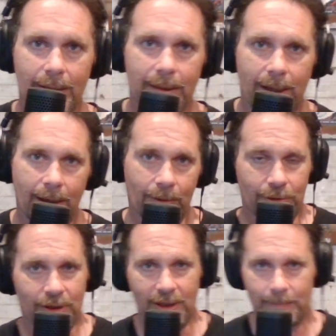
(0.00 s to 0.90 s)
Now,
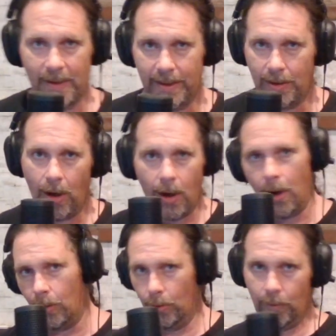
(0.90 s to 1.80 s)
she's been
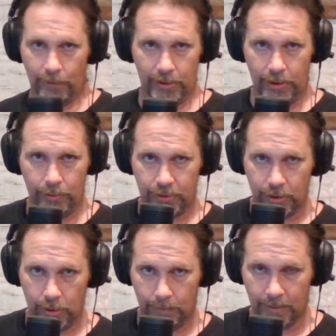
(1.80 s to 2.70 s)
all over YouTube